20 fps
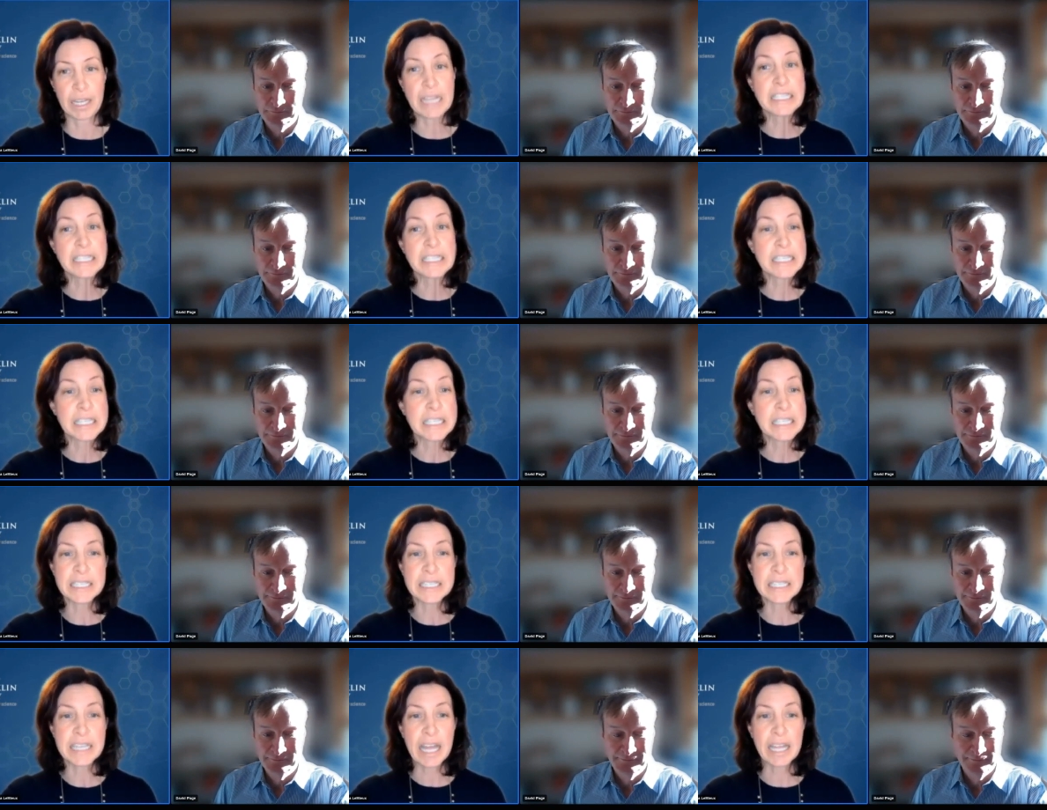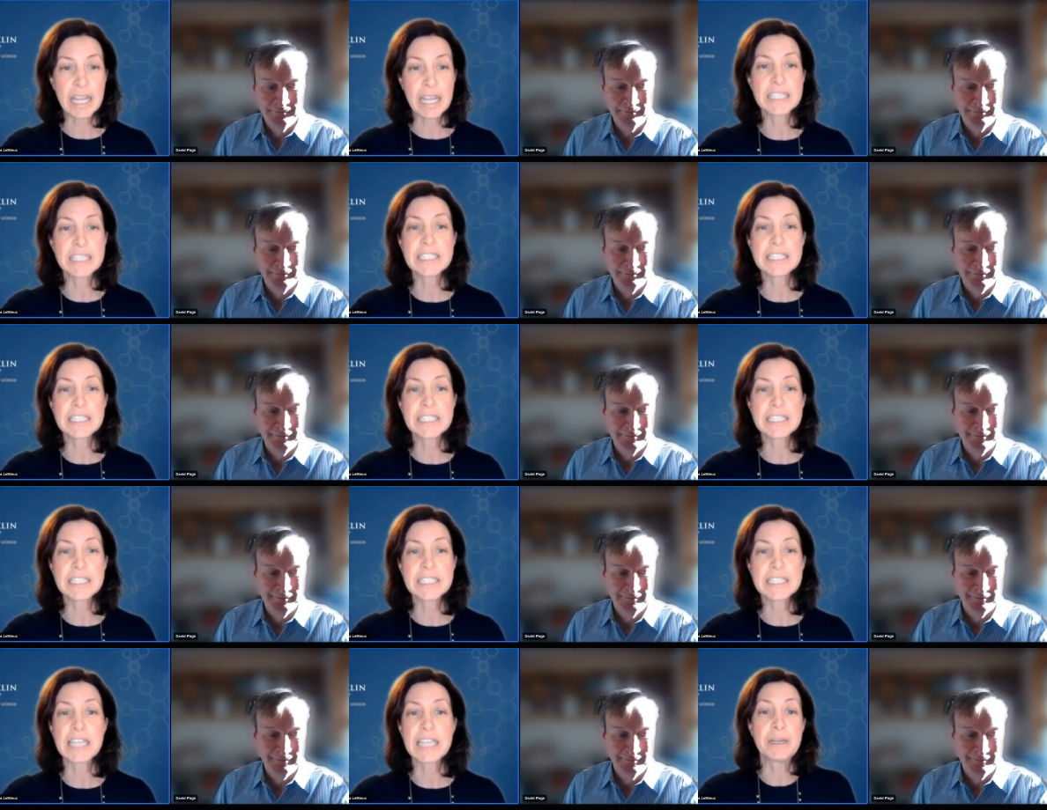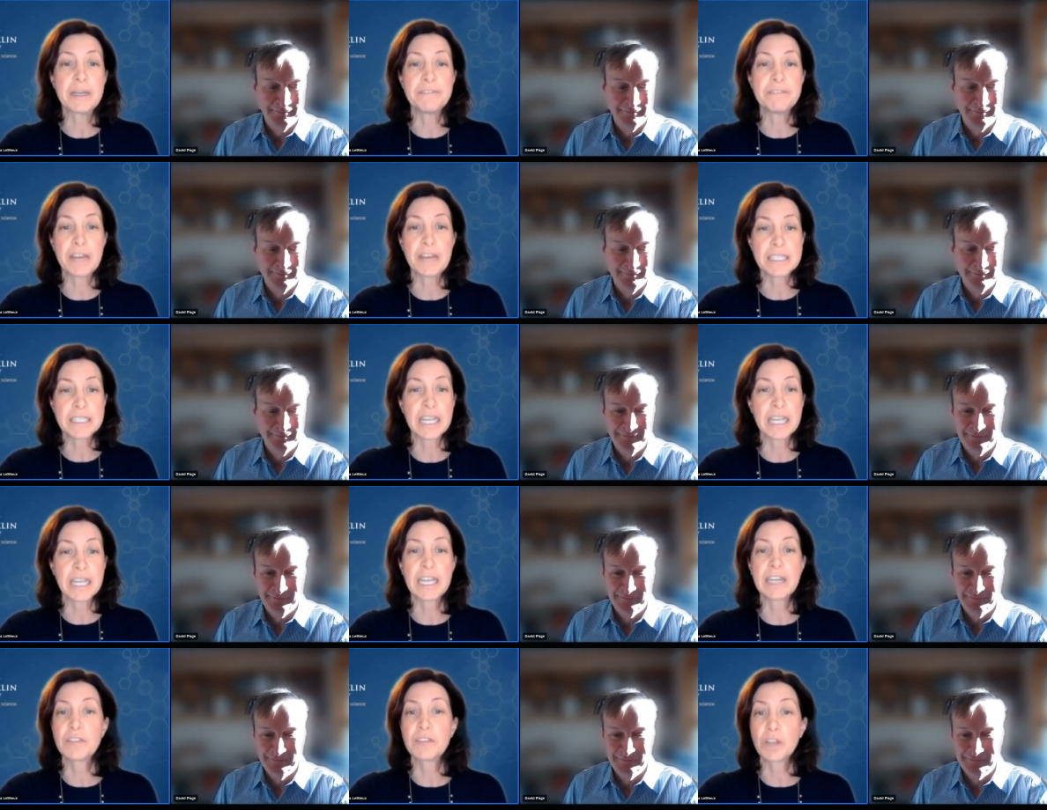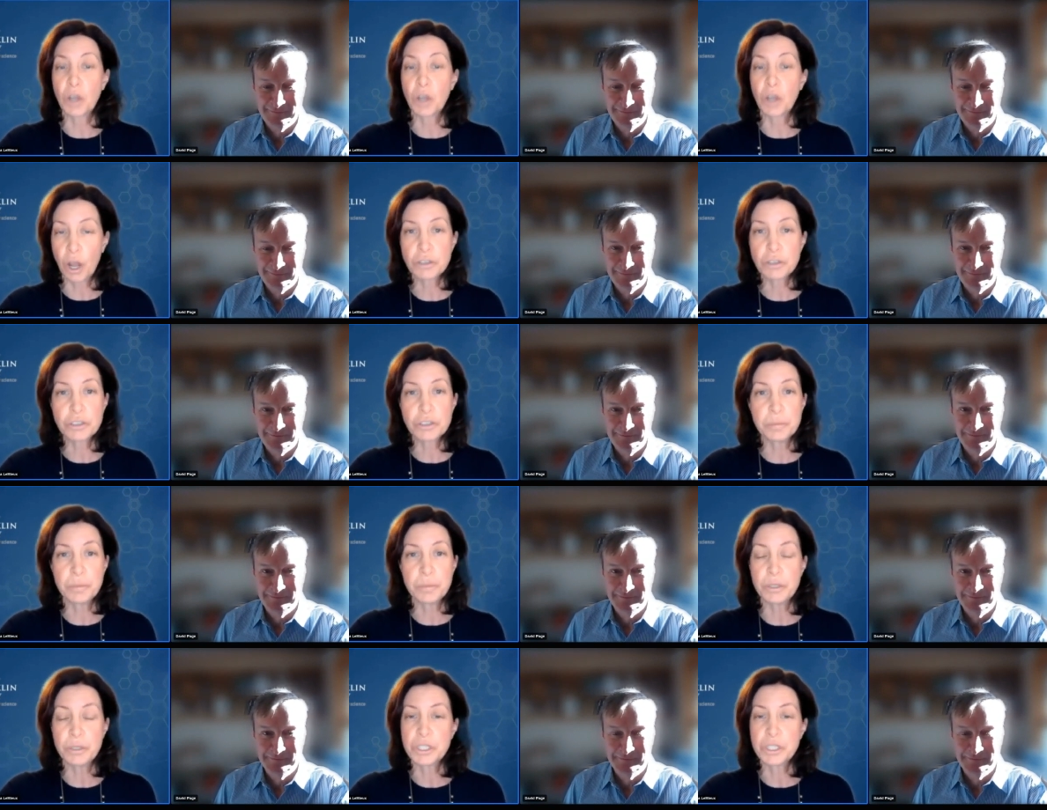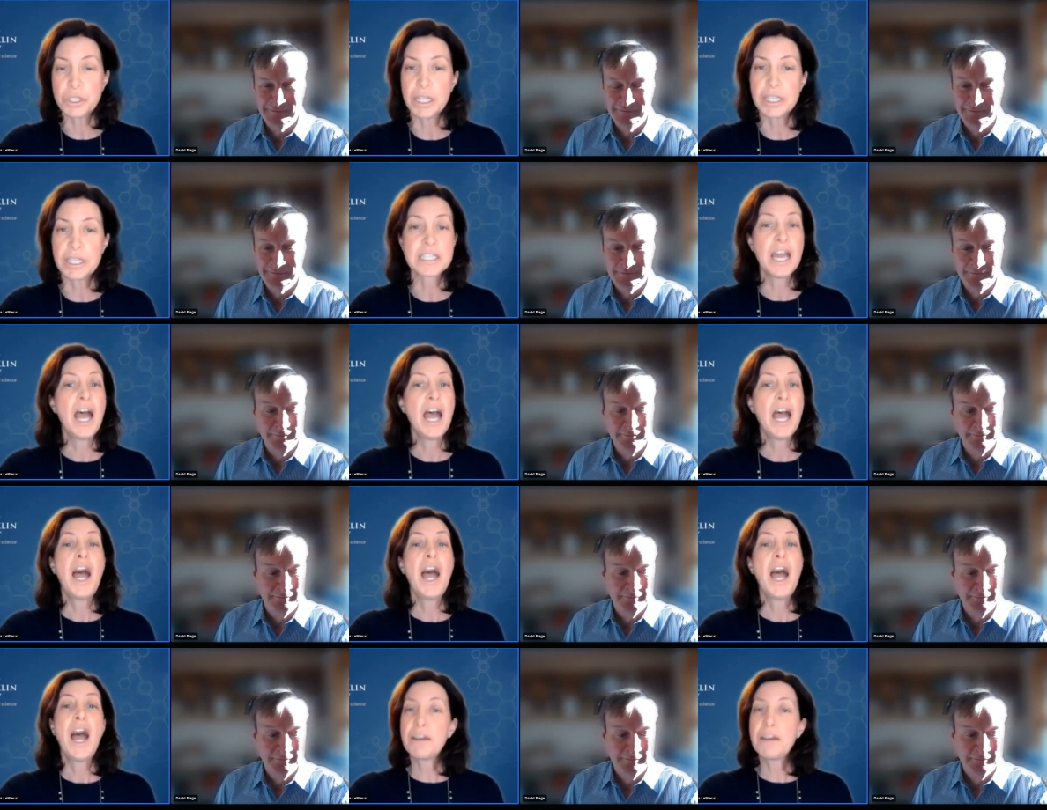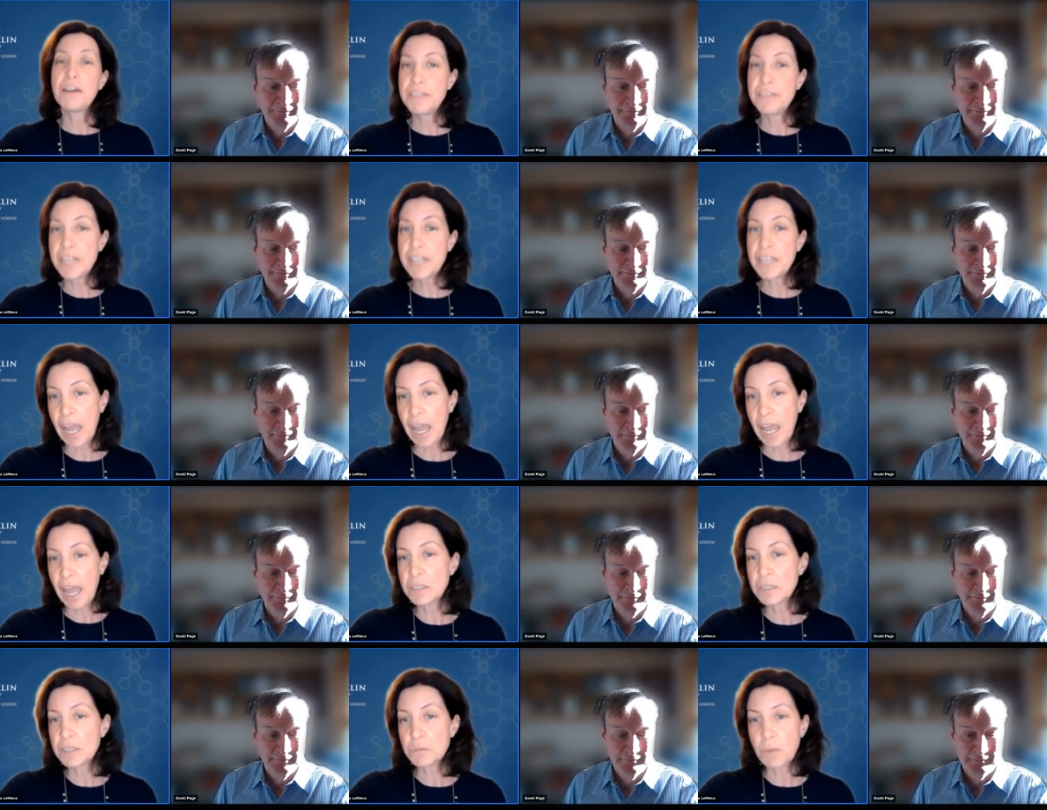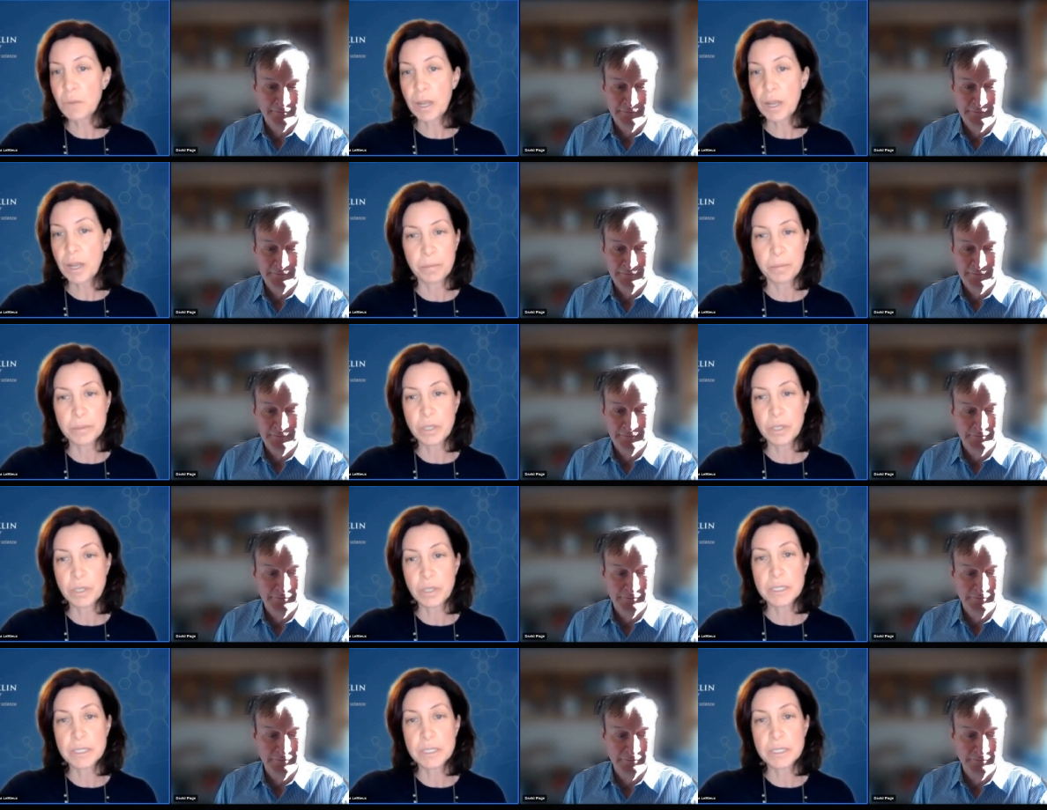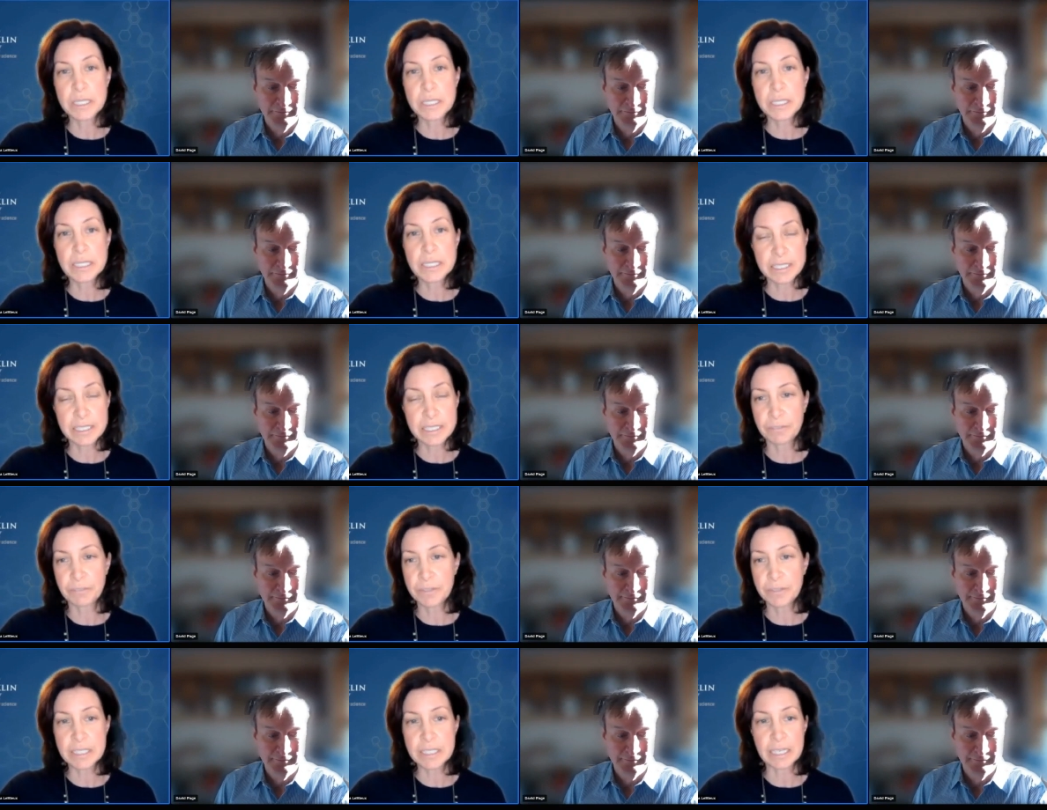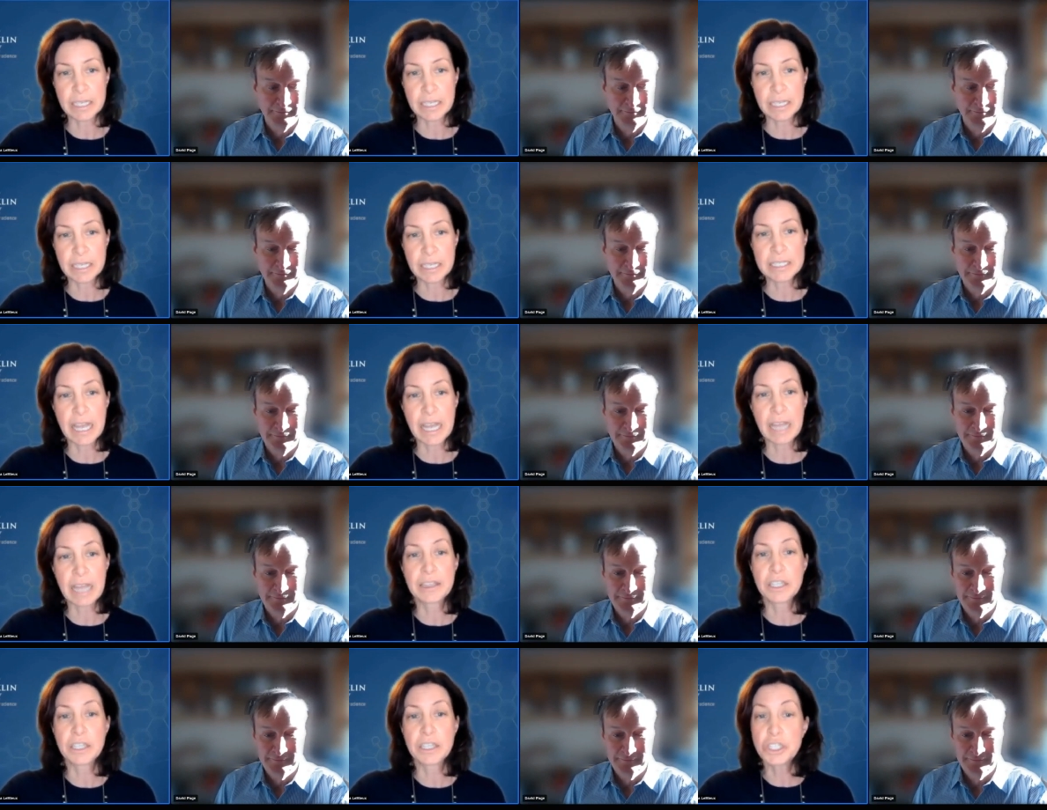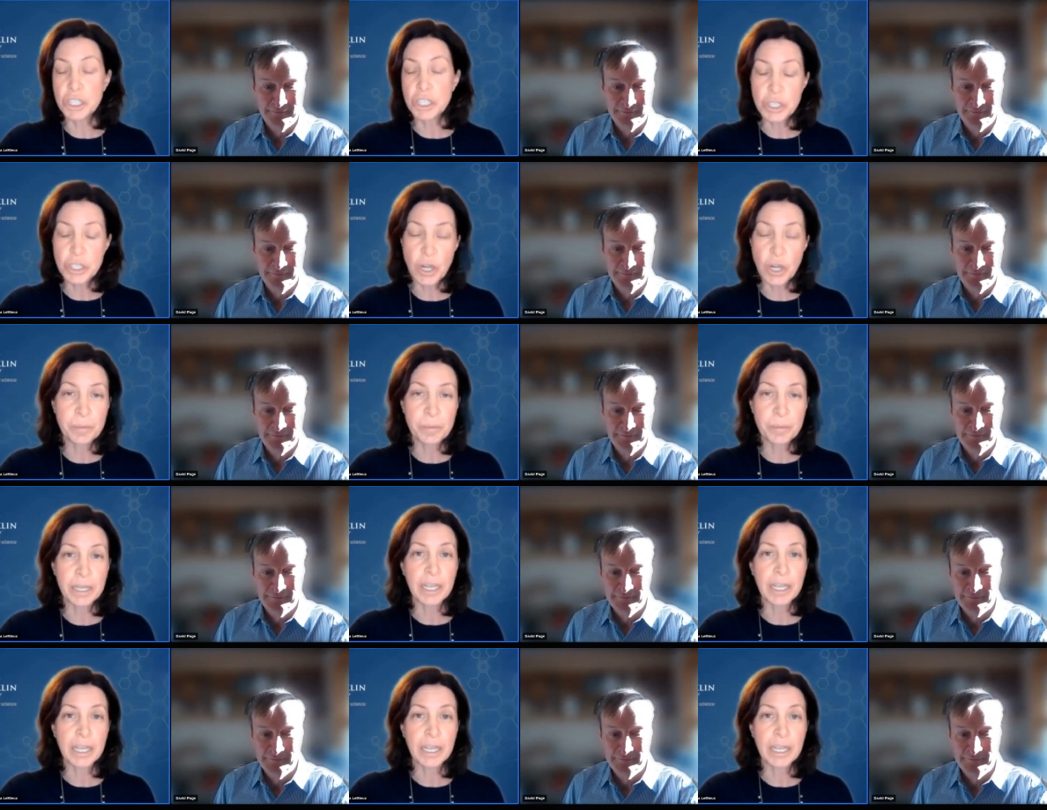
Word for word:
Speaker 1: And since then, his lab has been investigating the contributions of the X and Y chromosomes to sex differences at the genomic,